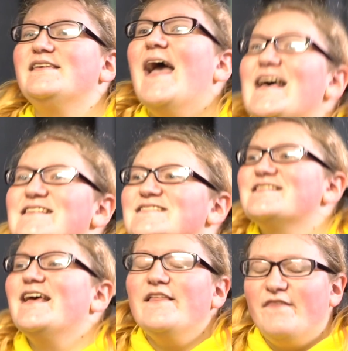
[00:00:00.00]

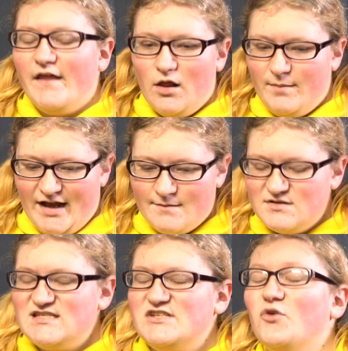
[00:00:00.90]
Yes, then I'll become
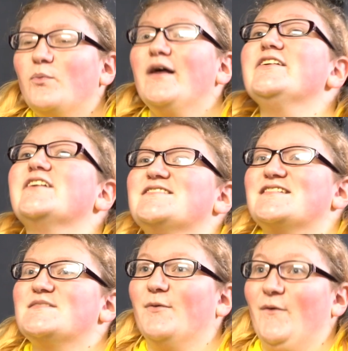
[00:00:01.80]
a senior wilderness
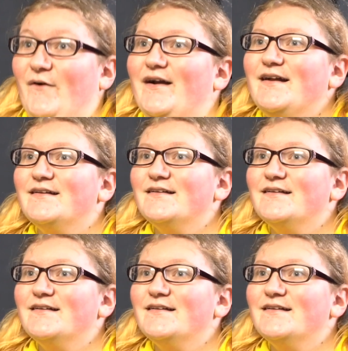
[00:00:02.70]
explorer.